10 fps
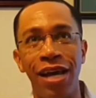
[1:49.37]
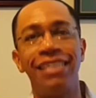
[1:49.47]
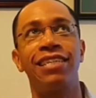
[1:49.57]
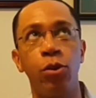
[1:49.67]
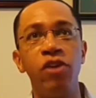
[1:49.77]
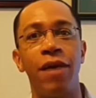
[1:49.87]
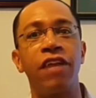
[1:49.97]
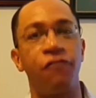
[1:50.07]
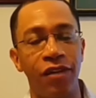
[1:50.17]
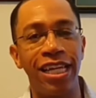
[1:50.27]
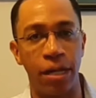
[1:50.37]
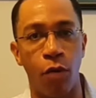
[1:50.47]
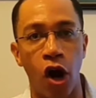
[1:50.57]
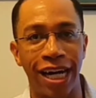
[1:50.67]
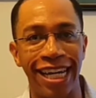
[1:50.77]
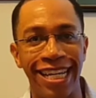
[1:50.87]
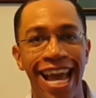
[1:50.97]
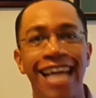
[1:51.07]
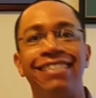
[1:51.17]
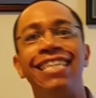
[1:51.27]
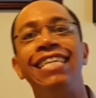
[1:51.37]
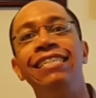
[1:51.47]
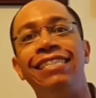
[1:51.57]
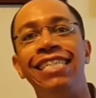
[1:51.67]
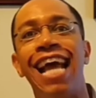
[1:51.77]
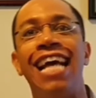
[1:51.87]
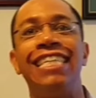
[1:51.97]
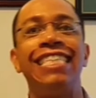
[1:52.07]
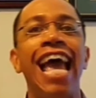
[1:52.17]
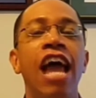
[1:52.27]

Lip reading: we've made affiliate marketing as easy as